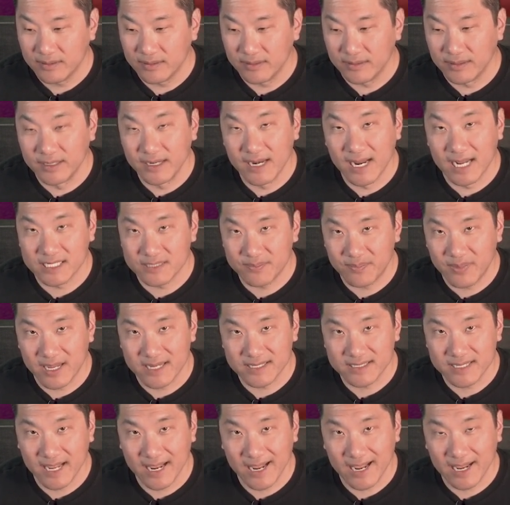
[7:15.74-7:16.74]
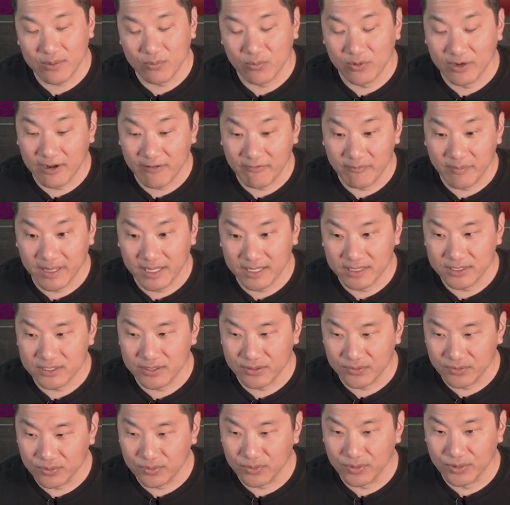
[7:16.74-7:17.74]
The next best hand would have been
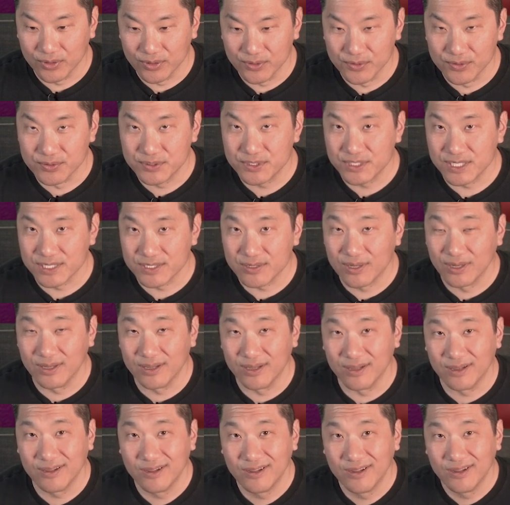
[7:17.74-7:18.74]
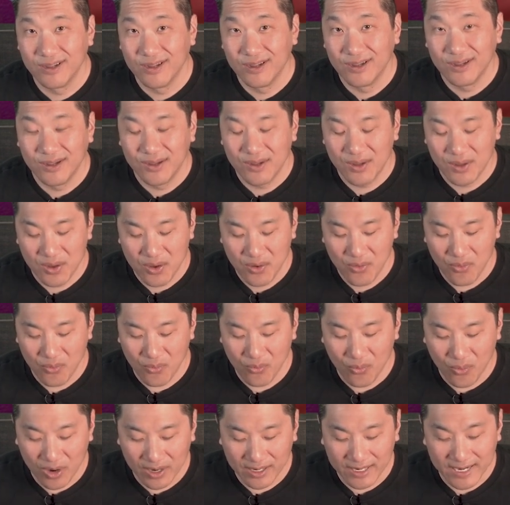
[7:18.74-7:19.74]
to lose just
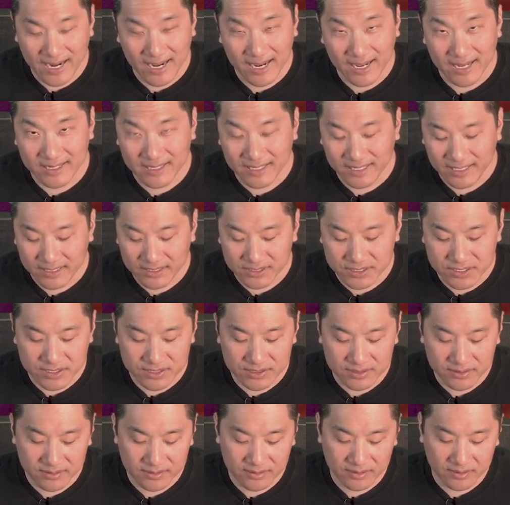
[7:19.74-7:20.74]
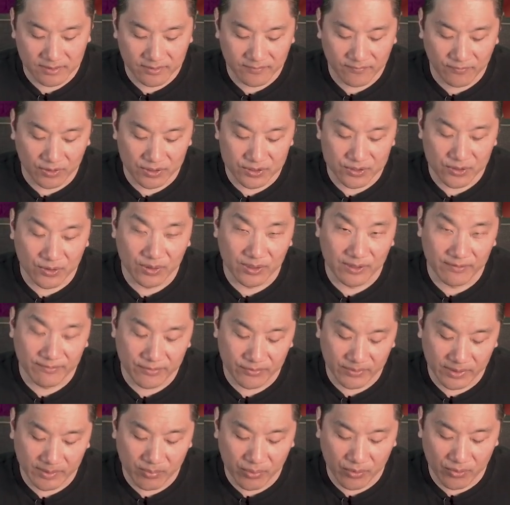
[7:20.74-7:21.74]
1 hand each for a total of
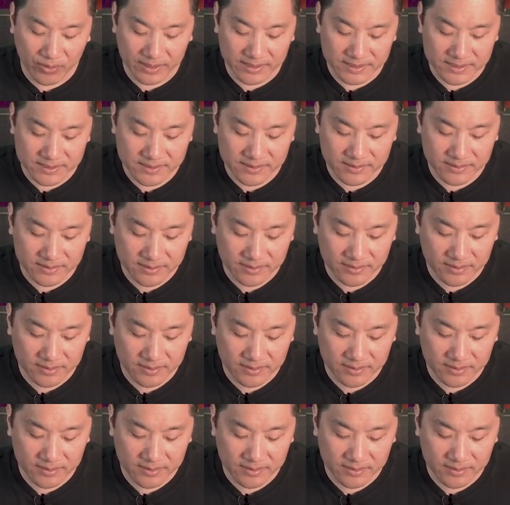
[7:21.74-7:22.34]
3 points.